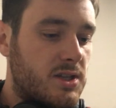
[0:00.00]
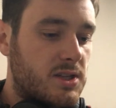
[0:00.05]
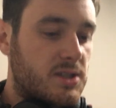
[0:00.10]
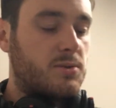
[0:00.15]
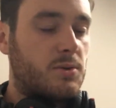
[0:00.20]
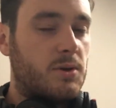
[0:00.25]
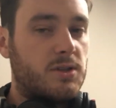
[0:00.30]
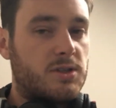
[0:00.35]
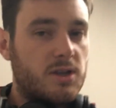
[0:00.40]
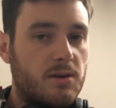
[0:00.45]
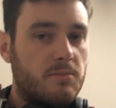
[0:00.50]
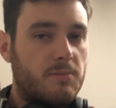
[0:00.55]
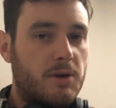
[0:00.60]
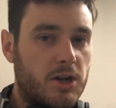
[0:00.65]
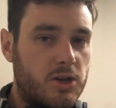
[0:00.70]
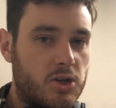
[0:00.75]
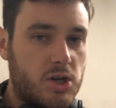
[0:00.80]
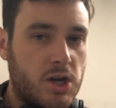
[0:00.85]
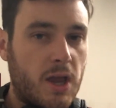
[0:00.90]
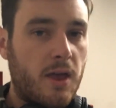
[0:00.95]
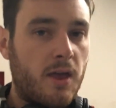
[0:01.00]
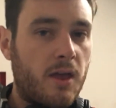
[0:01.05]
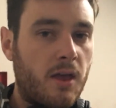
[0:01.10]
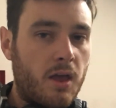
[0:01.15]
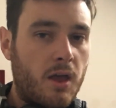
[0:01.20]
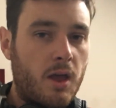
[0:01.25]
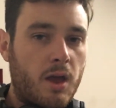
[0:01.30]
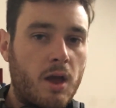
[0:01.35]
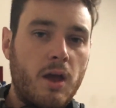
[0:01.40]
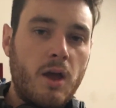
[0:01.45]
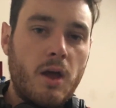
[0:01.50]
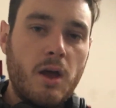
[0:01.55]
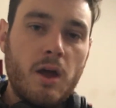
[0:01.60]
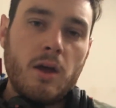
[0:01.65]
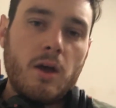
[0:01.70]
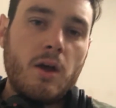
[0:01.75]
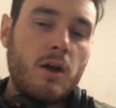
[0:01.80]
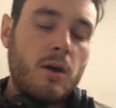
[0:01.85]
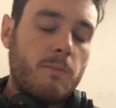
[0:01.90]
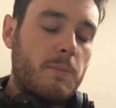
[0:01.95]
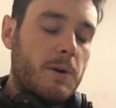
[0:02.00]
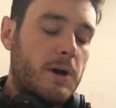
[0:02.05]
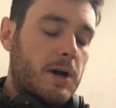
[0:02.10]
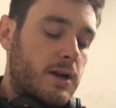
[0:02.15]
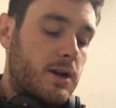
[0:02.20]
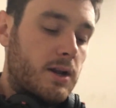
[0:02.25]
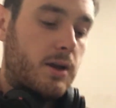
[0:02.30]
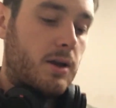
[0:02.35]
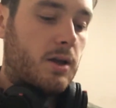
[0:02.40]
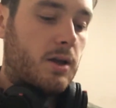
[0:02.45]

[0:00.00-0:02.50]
I sweat so much, but